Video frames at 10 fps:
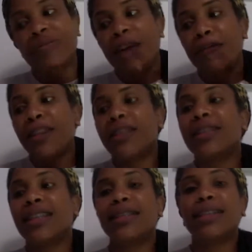I mean,
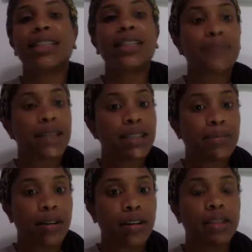this is a suspense
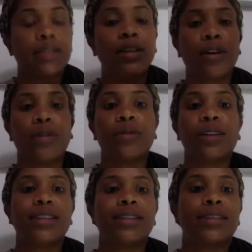book, so
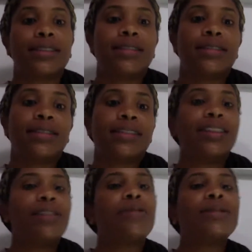it's,
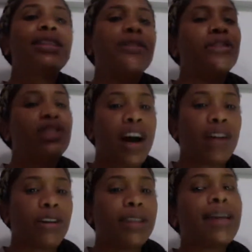you know, it's a different
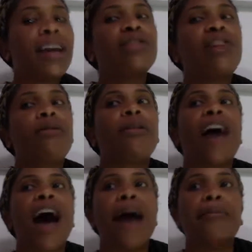genre. It's not a genre
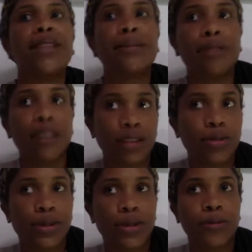that I'm typically
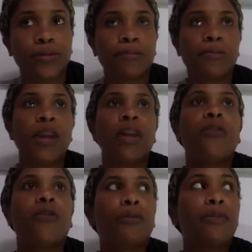used to.
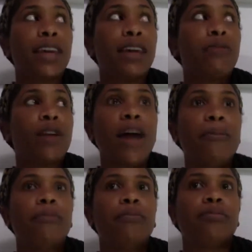For me, what
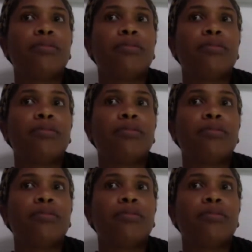I'm